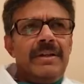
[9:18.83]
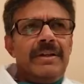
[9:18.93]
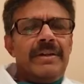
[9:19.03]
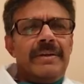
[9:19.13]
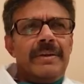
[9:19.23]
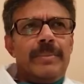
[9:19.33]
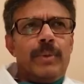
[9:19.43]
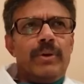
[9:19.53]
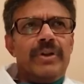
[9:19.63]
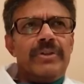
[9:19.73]

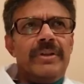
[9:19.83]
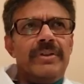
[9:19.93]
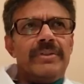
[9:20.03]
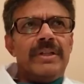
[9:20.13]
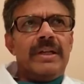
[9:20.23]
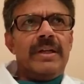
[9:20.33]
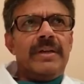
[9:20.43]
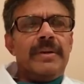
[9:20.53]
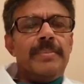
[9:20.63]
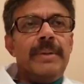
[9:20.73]
progression is
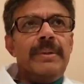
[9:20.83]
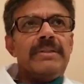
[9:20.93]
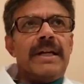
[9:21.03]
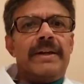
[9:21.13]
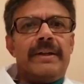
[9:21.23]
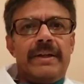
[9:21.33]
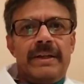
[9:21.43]
people start